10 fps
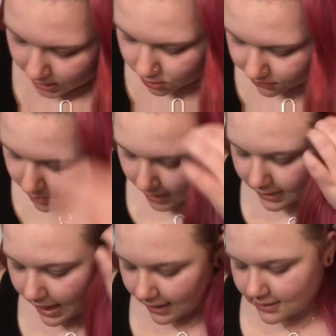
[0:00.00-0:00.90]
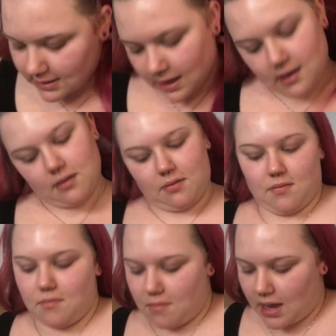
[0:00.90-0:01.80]
I do for my next like
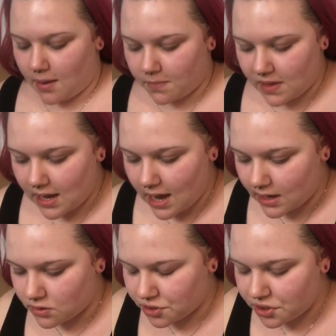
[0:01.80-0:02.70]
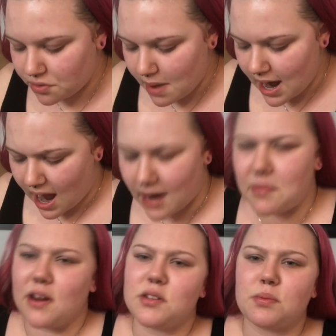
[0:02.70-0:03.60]
makeup thing, I usually do my
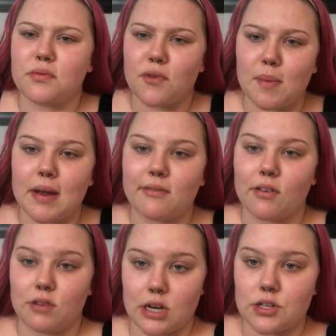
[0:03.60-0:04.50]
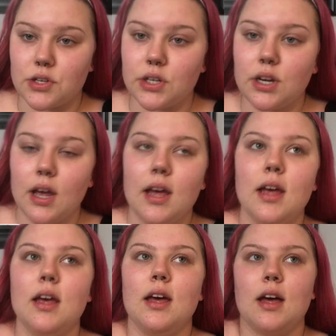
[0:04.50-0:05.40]
eyebrows before my foundation.
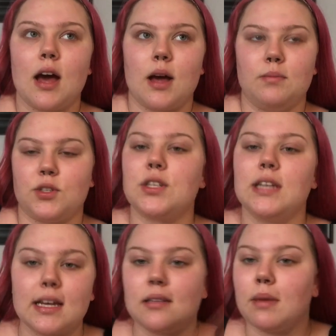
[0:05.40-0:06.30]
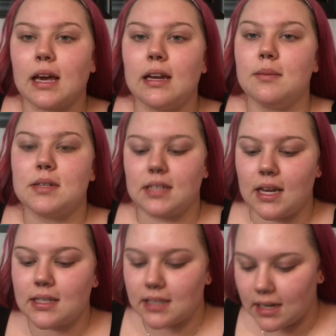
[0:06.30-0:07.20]
Just in case I make any
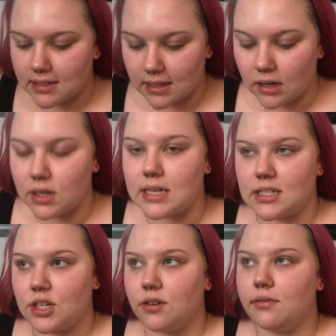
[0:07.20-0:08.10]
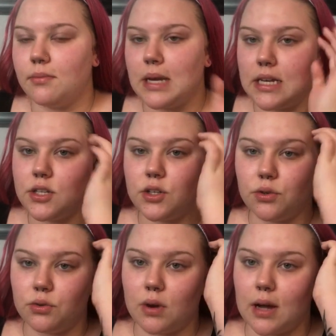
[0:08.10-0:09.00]
mistakes, then it's a little easier for me
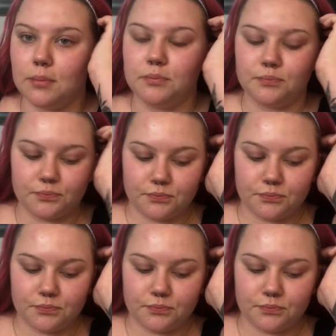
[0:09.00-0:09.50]
to